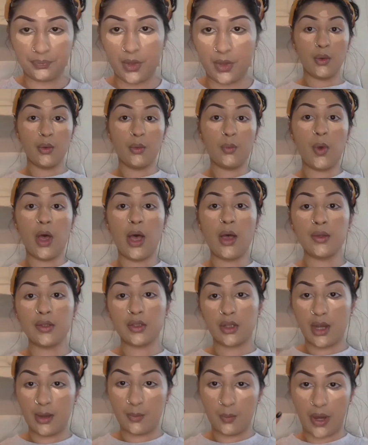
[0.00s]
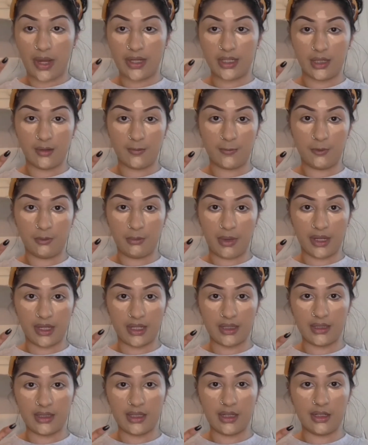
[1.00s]
Whilst I'm waiting for my
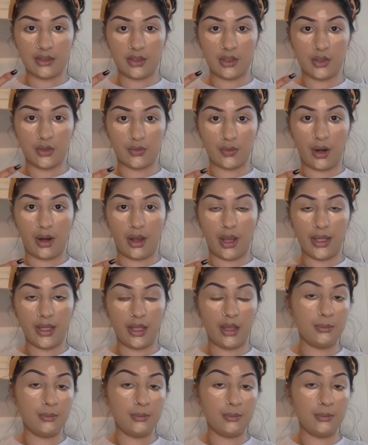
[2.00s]
concealer to dry,